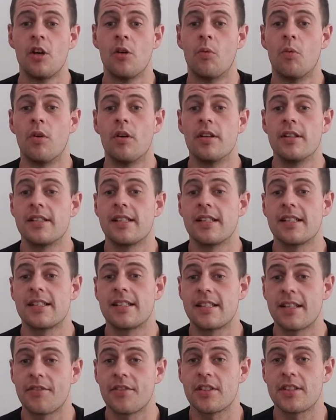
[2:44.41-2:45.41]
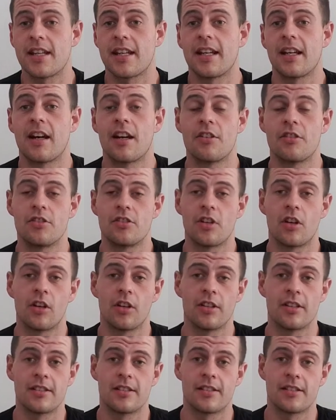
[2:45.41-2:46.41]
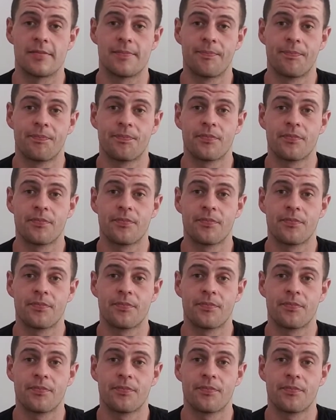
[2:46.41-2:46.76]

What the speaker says: was $1,700.